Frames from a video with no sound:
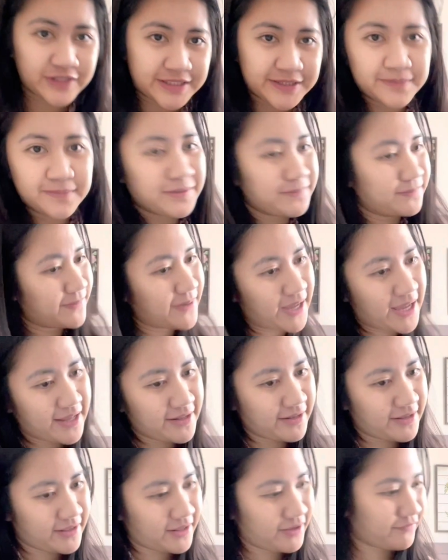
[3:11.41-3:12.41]
my bed
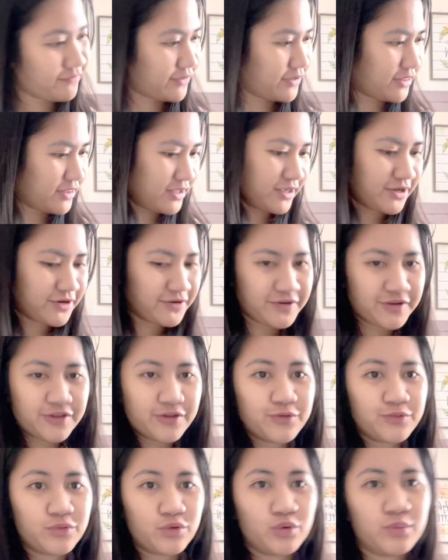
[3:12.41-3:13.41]
and everything here in
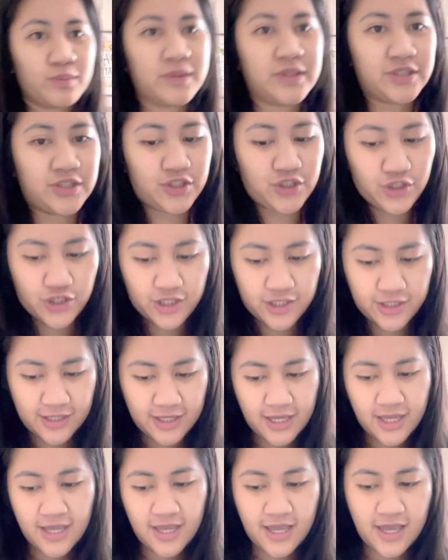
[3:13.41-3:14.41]
the room is good,
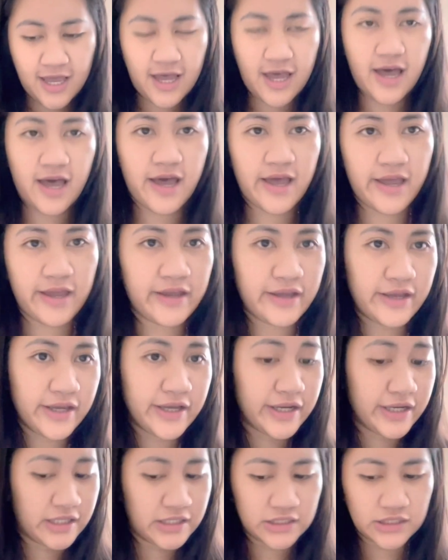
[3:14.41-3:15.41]

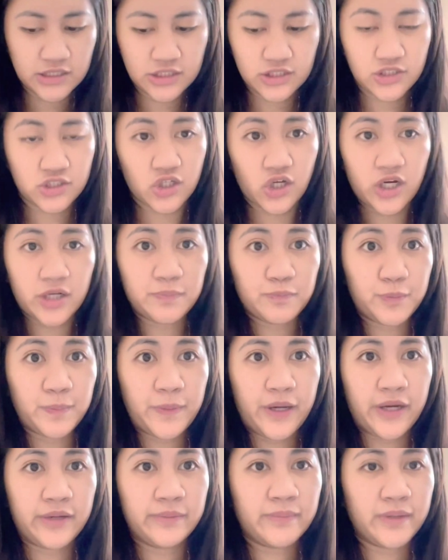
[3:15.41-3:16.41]
I start
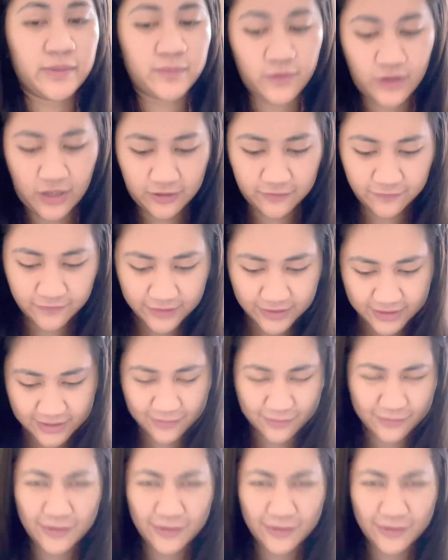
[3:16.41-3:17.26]
preparing my breakfast.